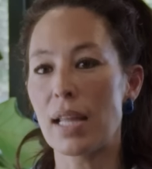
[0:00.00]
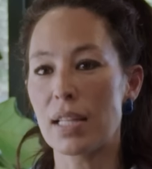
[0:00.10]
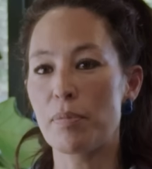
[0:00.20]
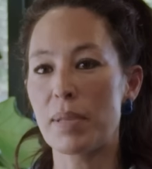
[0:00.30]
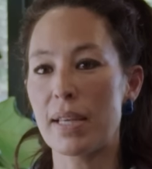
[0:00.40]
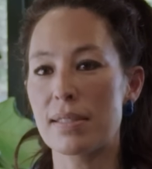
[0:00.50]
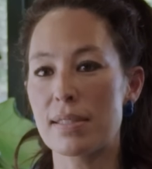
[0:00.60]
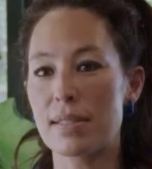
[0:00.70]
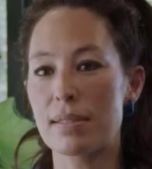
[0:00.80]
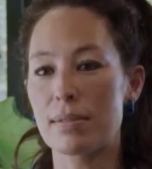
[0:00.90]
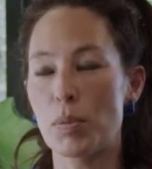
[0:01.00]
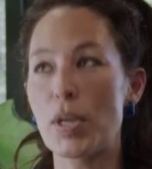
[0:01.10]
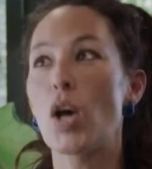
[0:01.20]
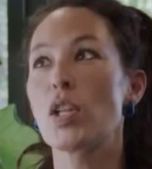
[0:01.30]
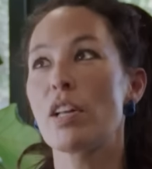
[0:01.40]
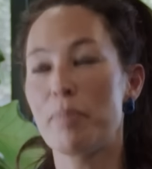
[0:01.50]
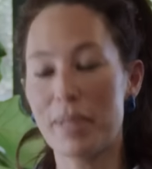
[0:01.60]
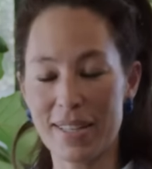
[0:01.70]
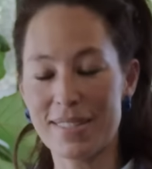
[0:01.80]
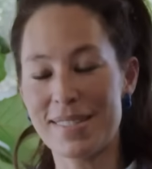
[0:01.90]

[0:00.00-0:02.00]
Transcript: Joanna thrived in Texas.